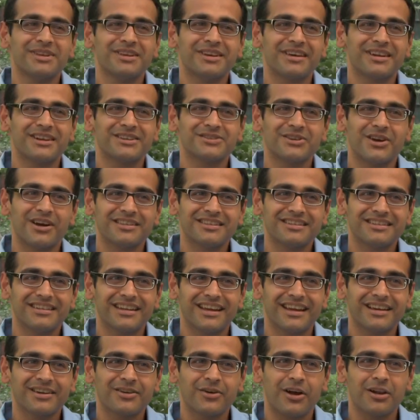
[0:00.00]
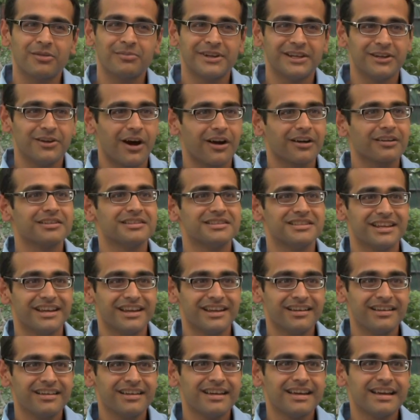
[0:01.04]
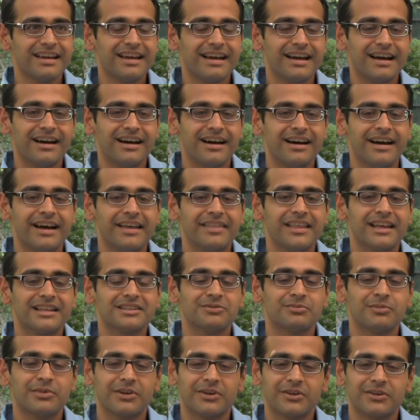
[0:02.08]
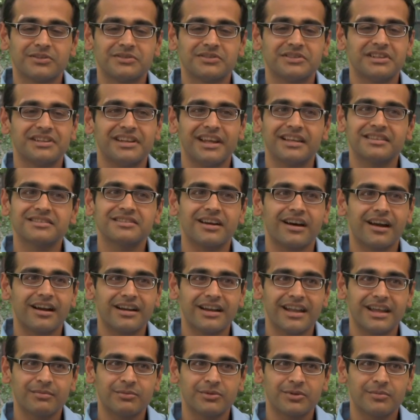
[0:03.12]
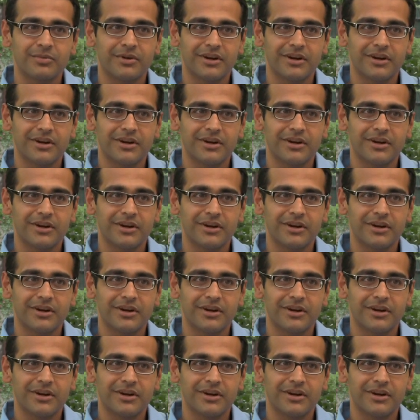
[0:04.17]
here at Georgia Tech call me Dr. J, and that's because Jiten's a hard name to